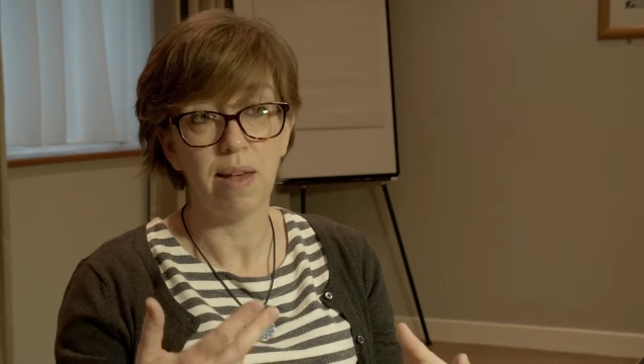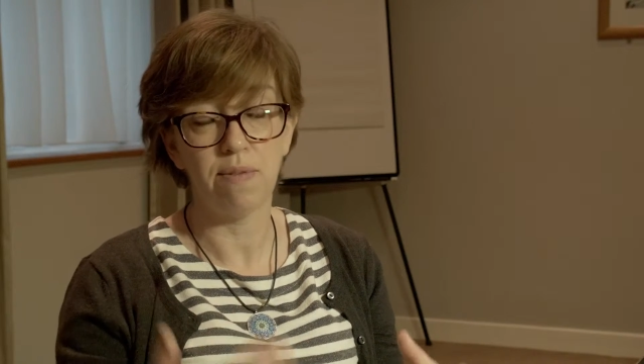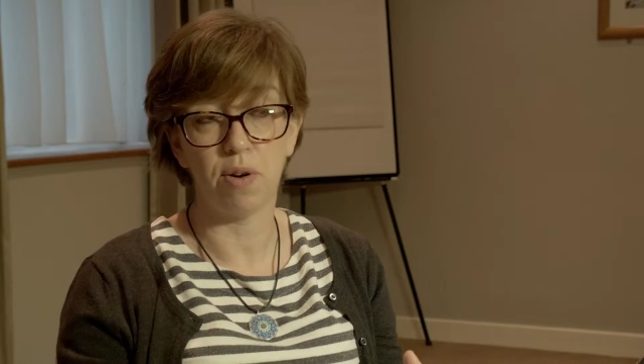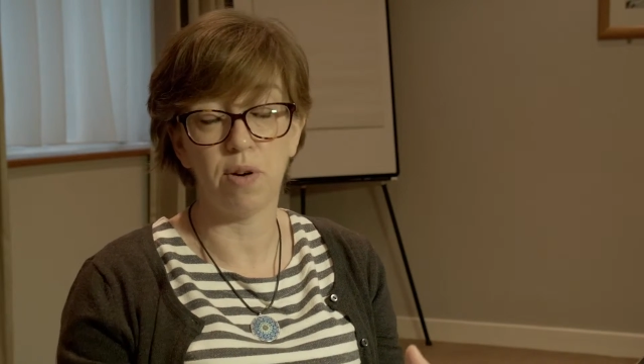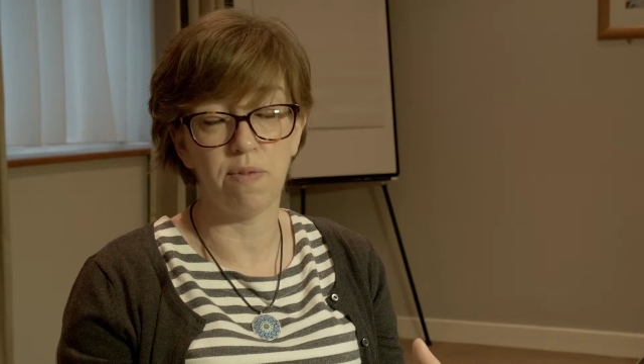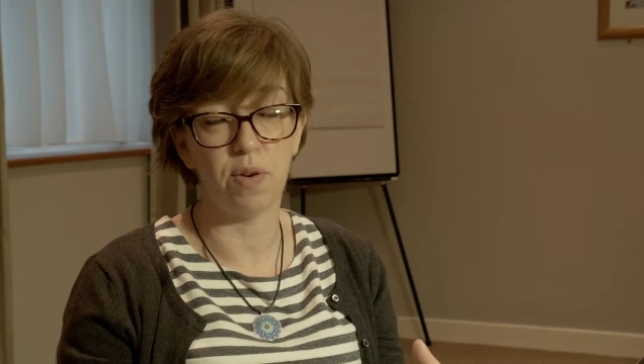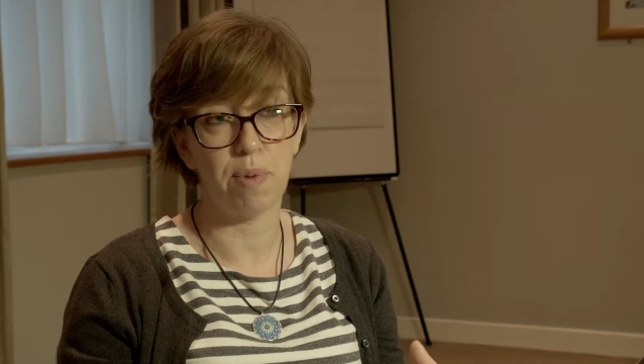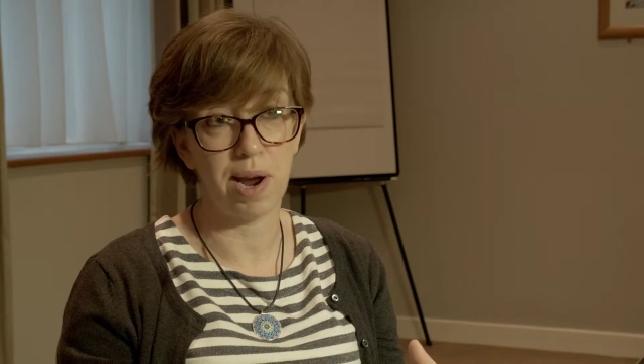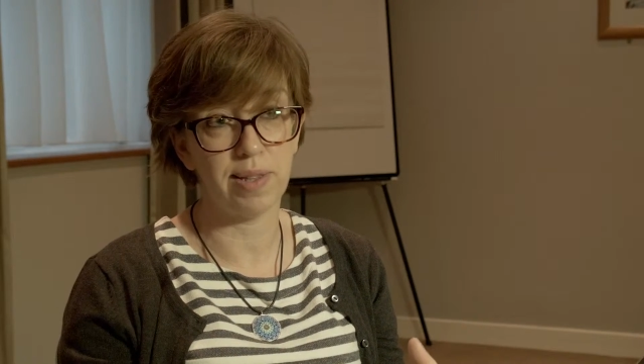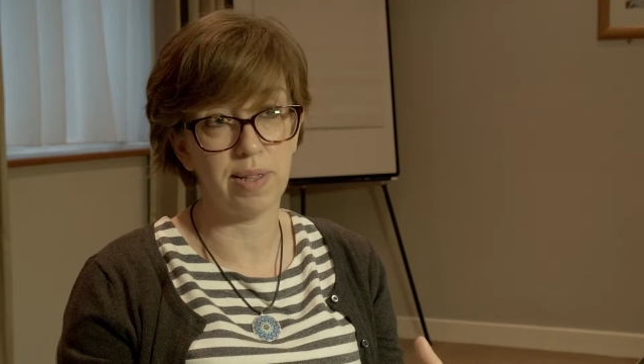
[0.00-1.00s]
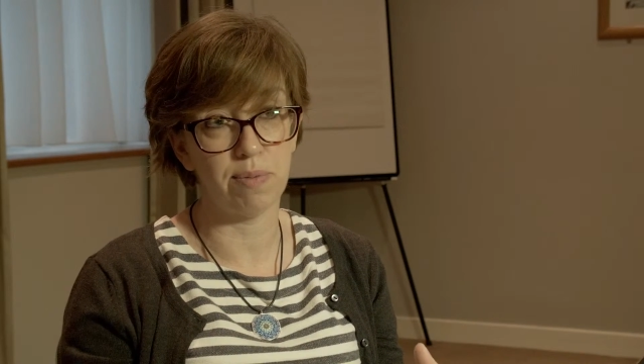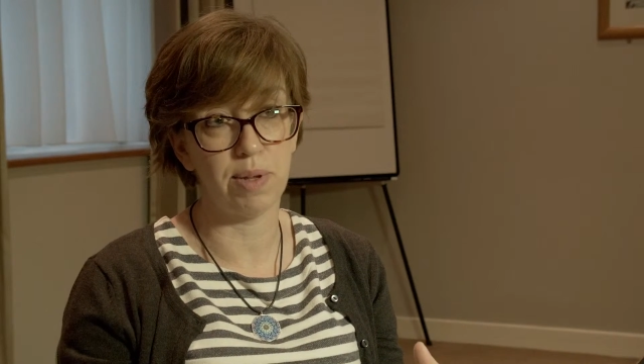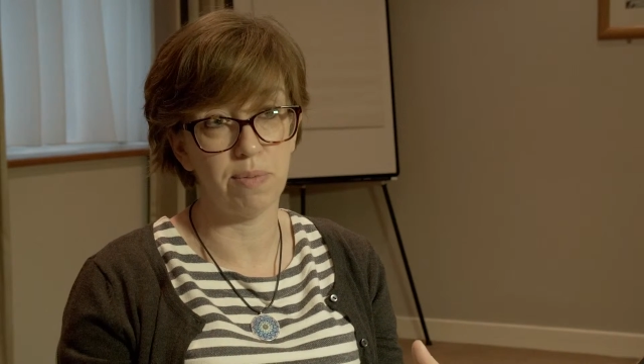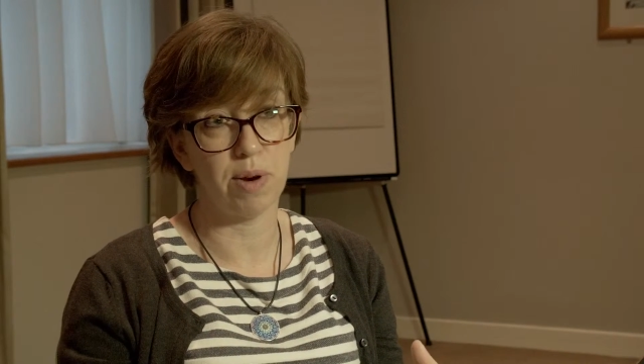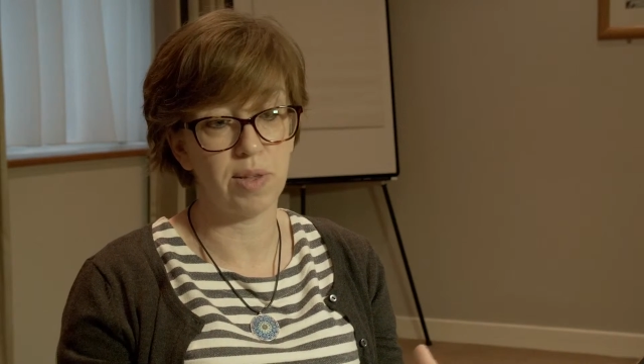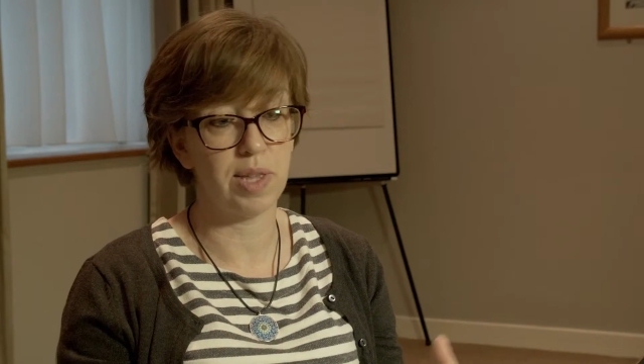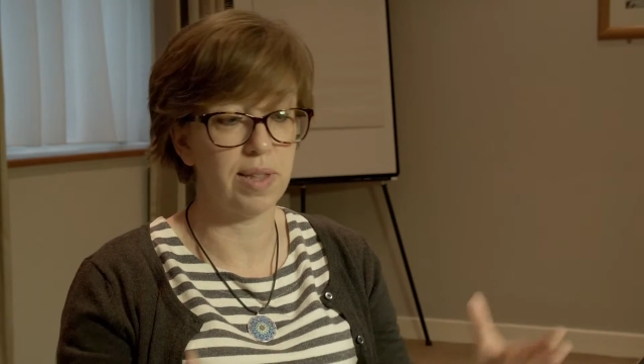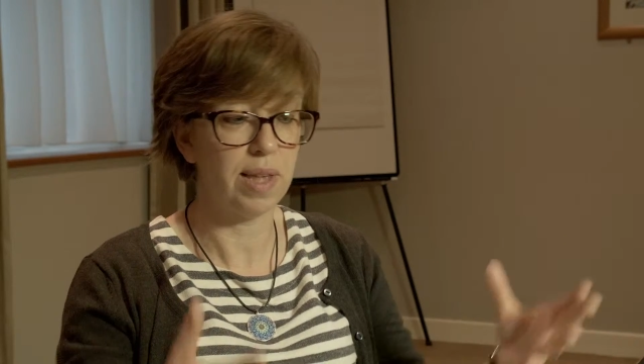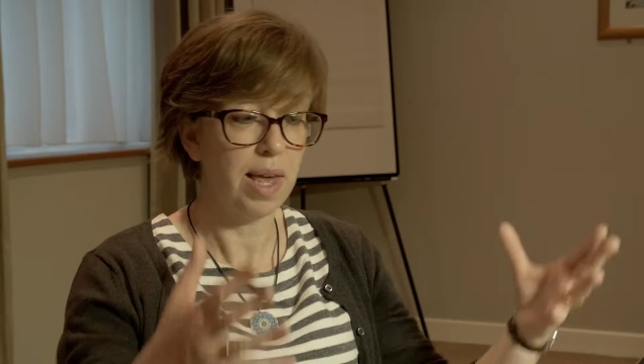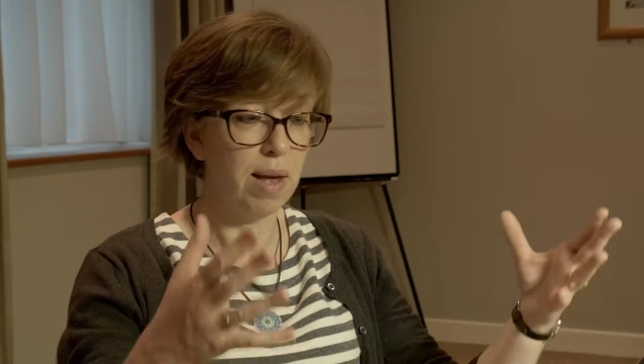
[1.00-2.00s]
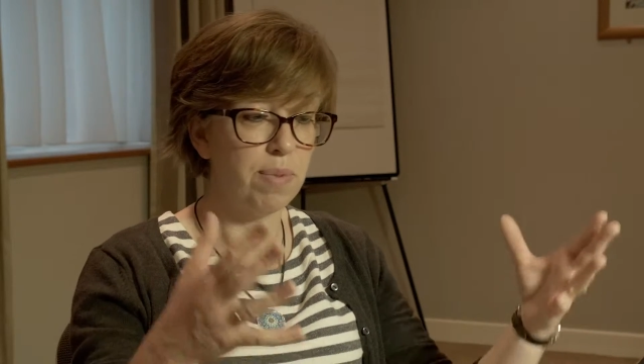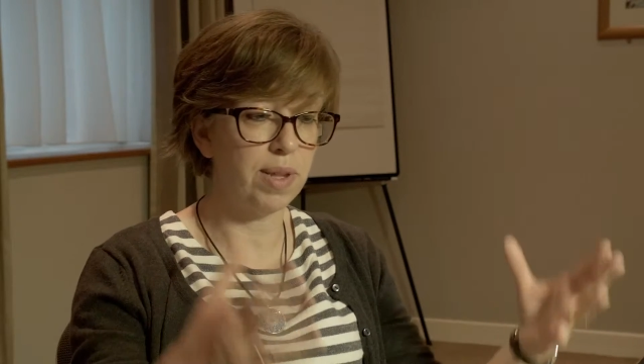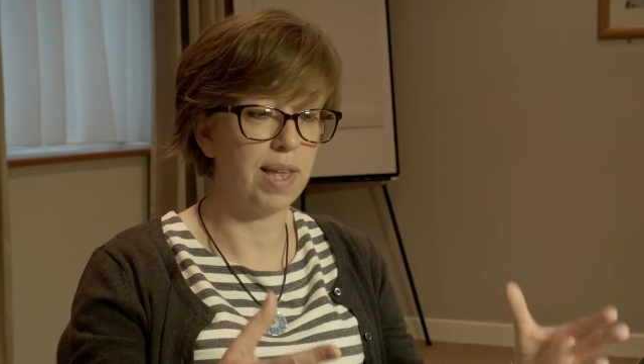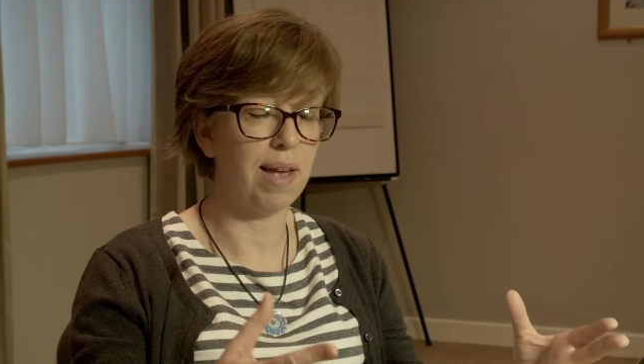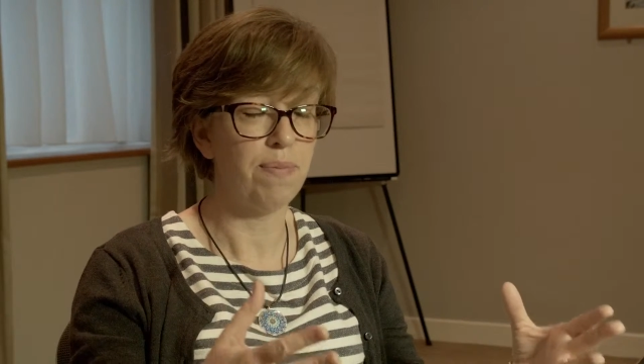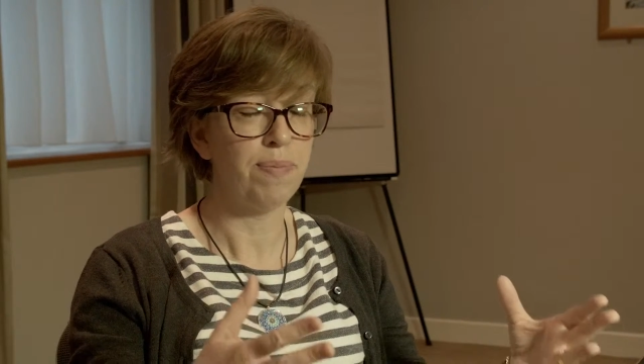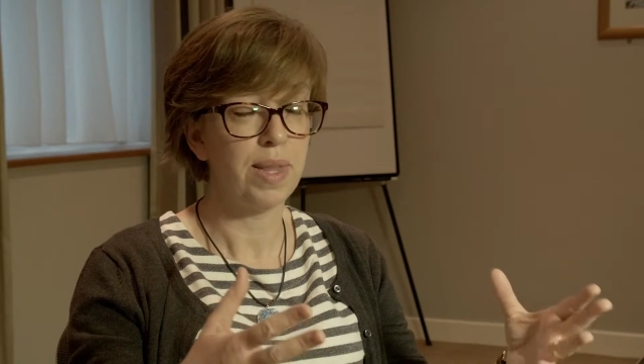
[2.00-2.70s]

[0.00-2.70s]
for practice with the worksheets, but that,